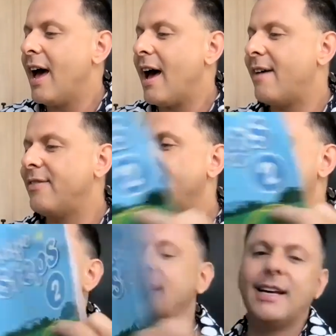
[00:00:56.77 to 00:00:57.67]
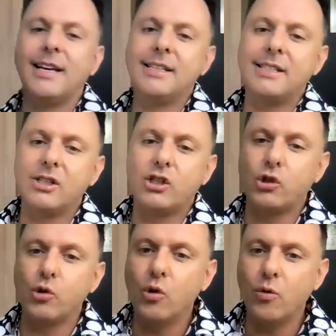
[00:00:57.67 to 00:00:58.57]
and that is the
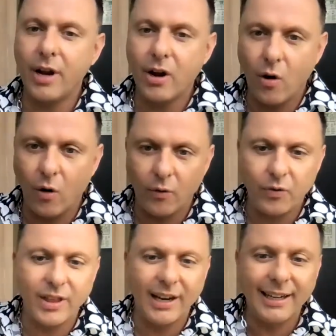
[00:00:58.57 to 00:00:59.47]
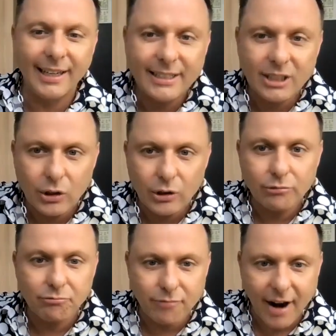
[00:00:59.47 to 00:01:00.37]
story of the Little
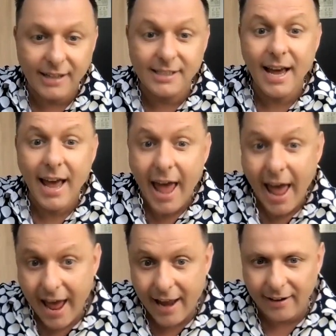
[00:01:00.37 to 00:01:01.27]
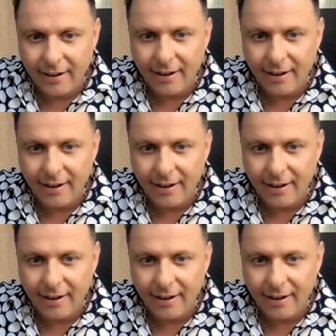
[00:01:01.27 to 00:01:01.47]
Red Hen.